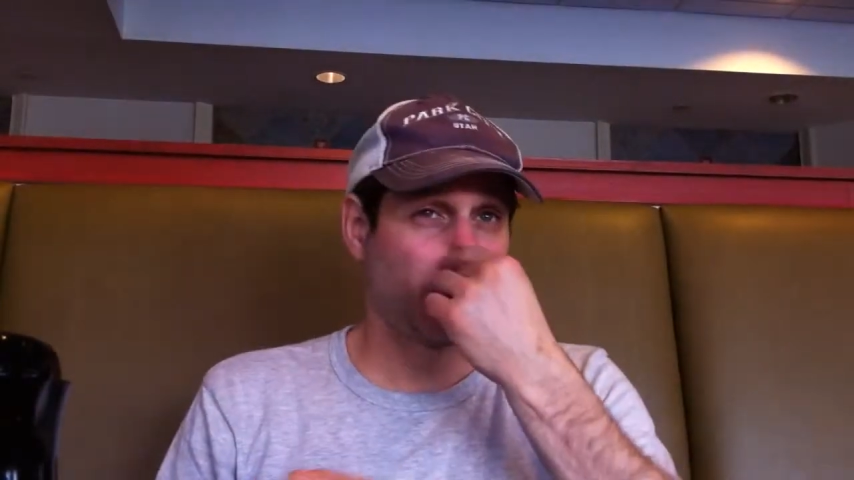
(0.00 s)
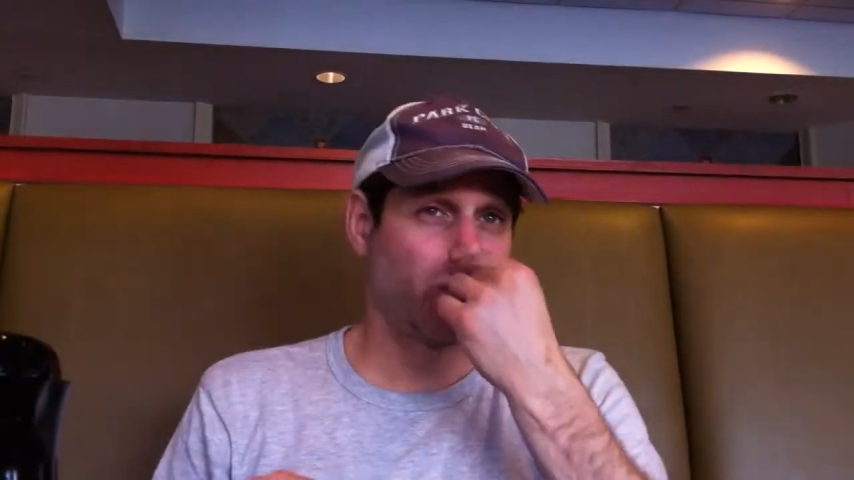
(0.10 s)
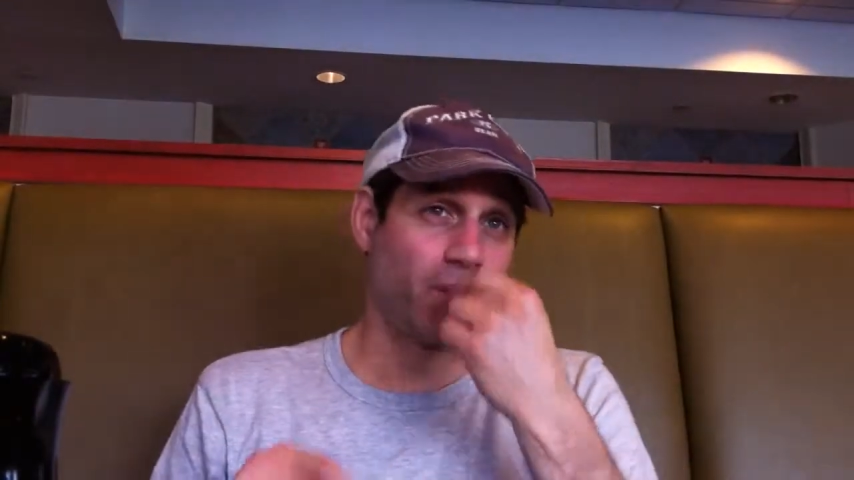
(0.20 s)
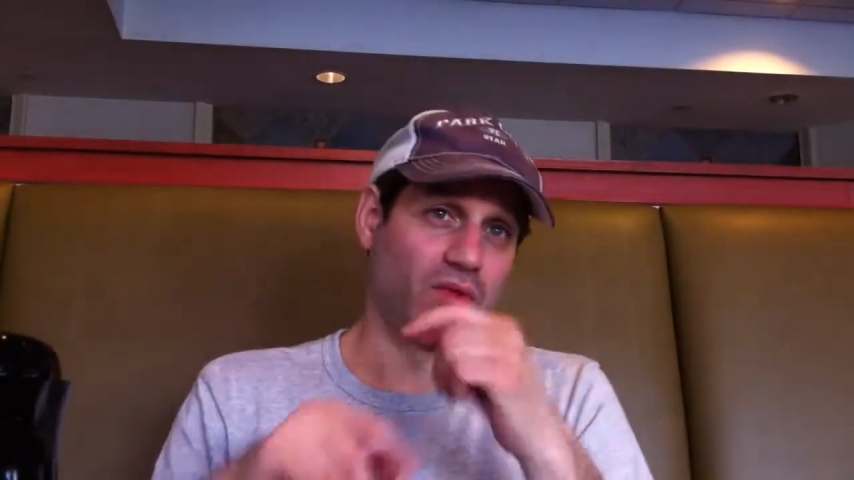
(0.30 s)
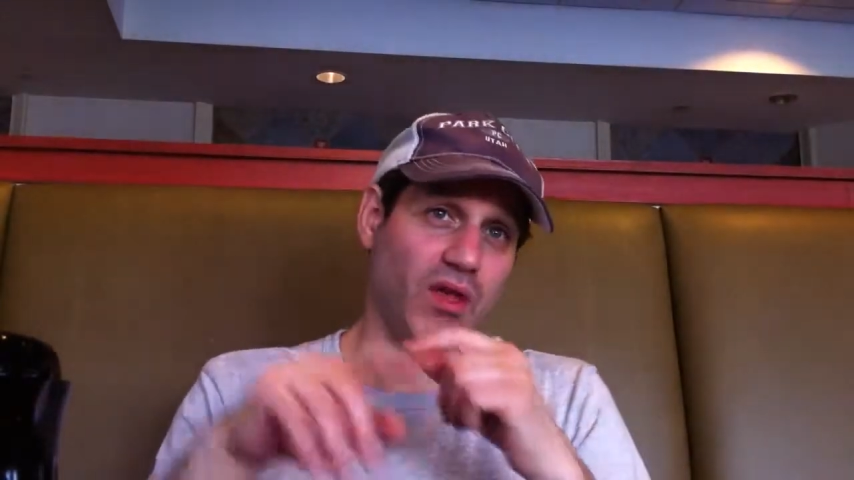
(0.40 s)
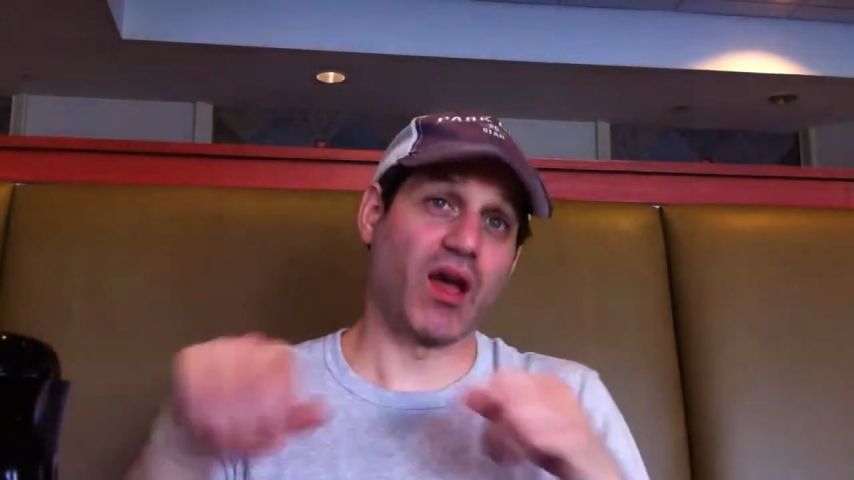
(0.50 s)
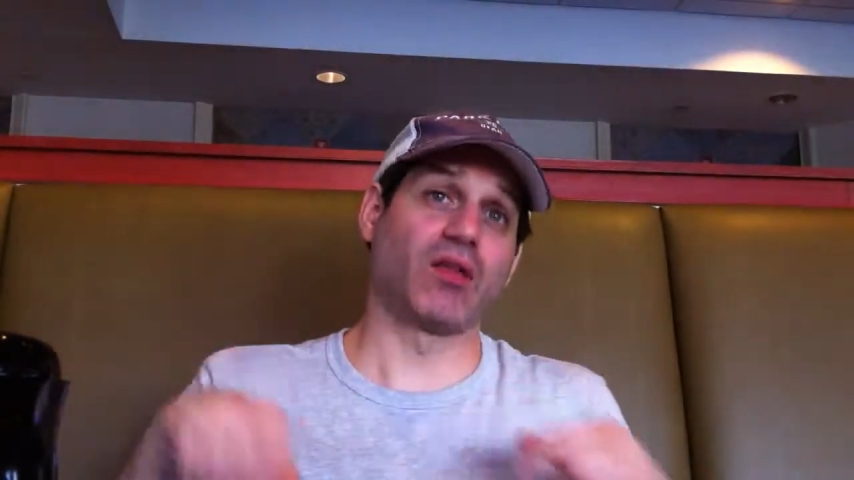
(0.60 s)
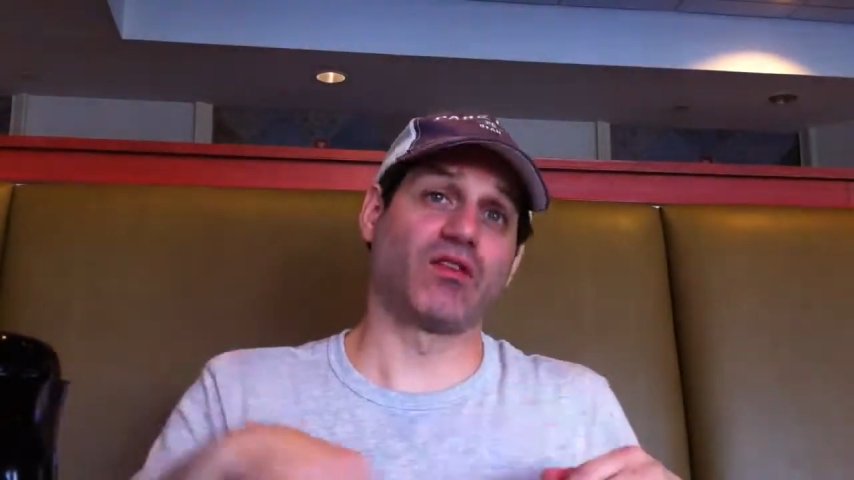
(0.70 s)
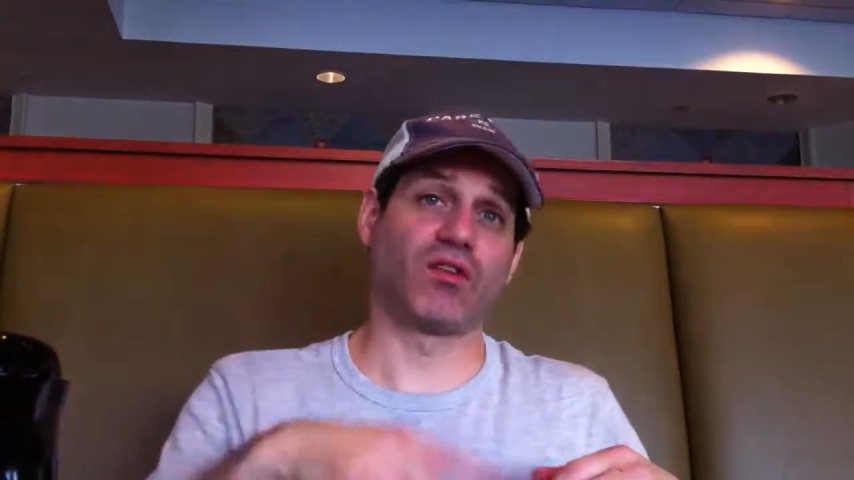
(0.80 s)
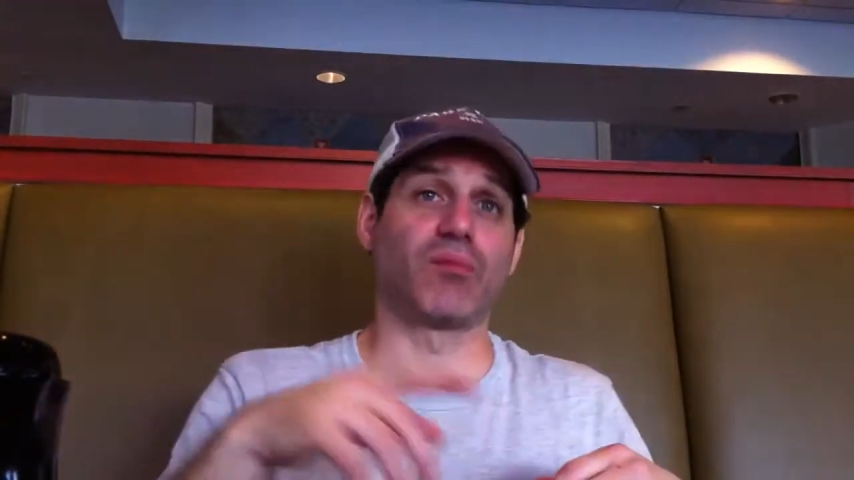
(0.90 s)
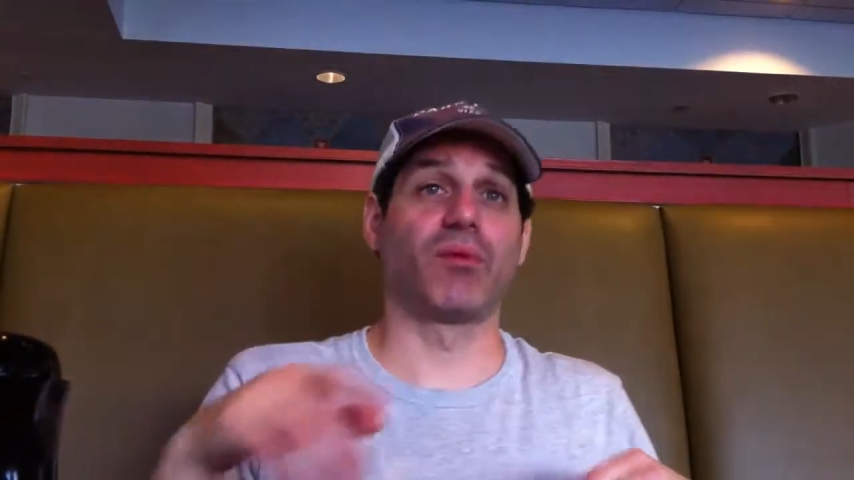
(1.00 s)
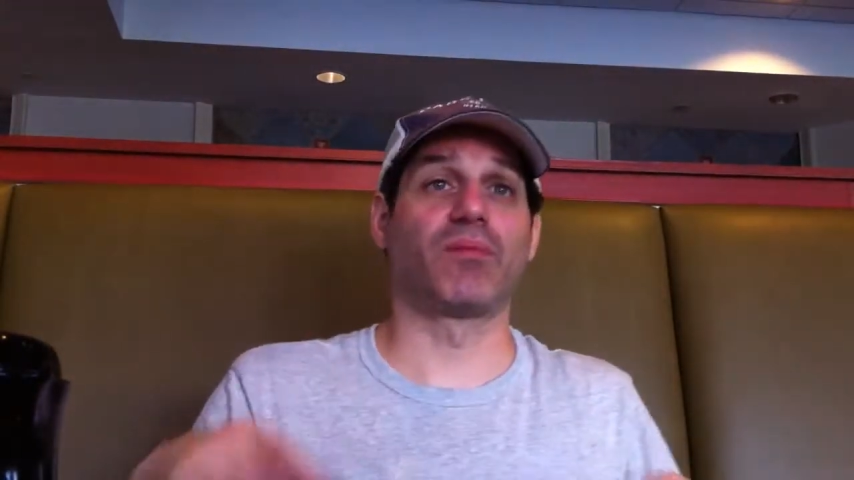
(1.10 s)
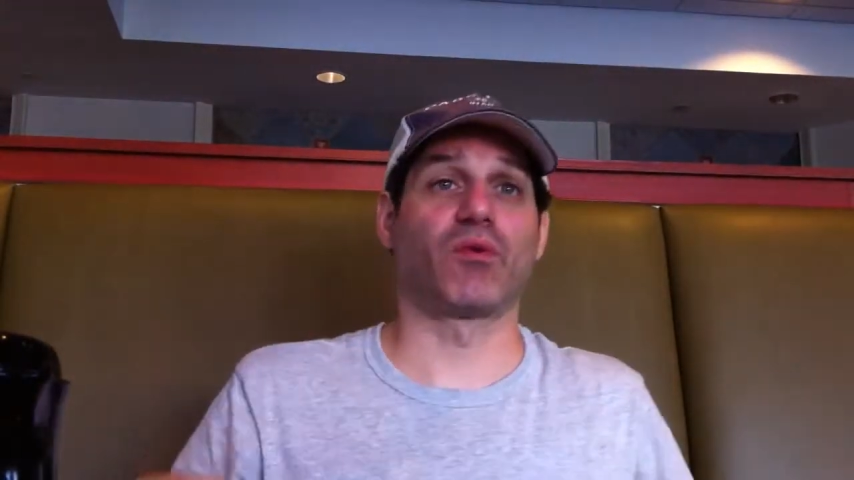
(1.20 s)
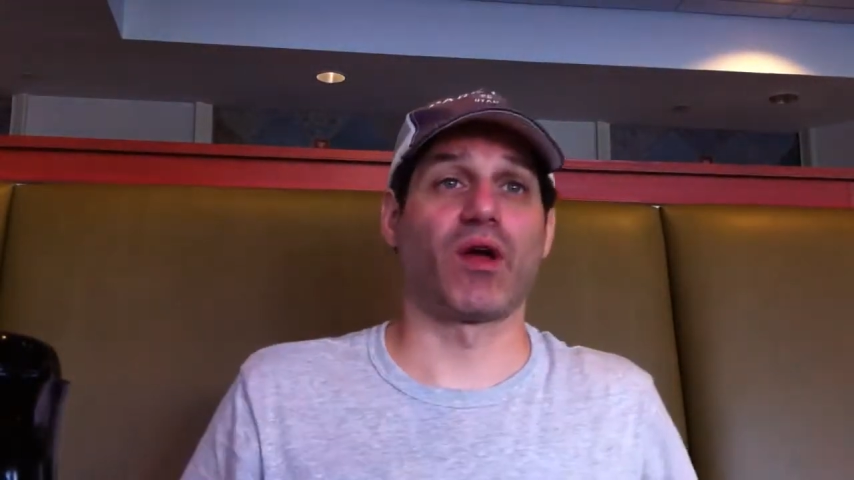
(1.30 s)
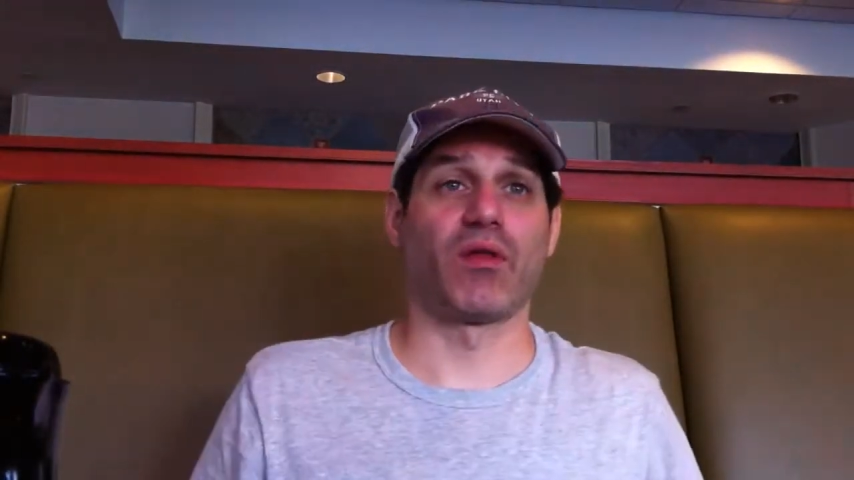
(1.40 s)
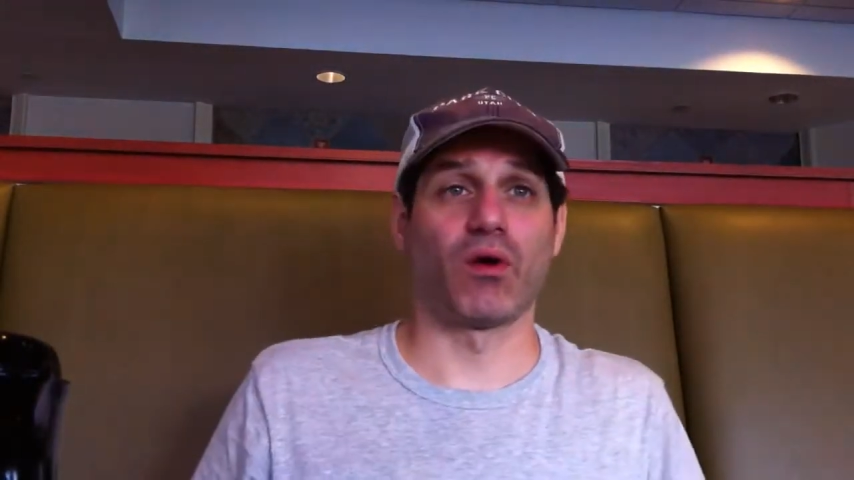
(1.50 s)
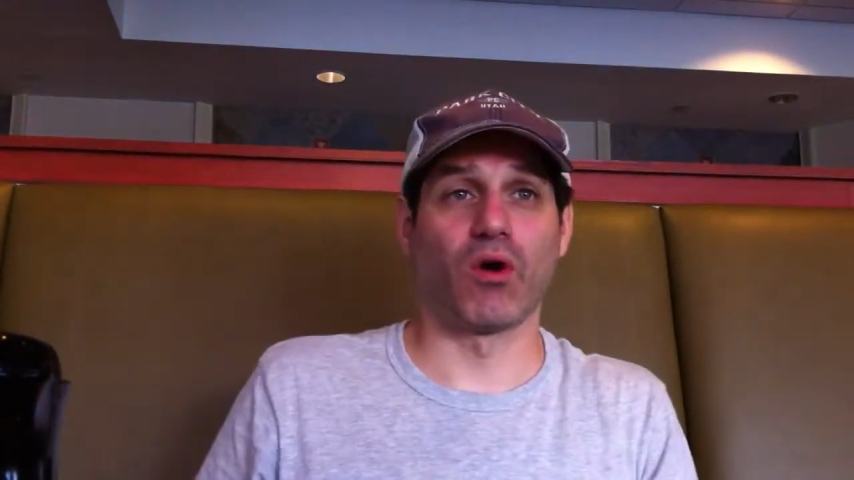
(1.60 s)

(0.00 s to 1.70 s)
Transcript: So the suburbs around there,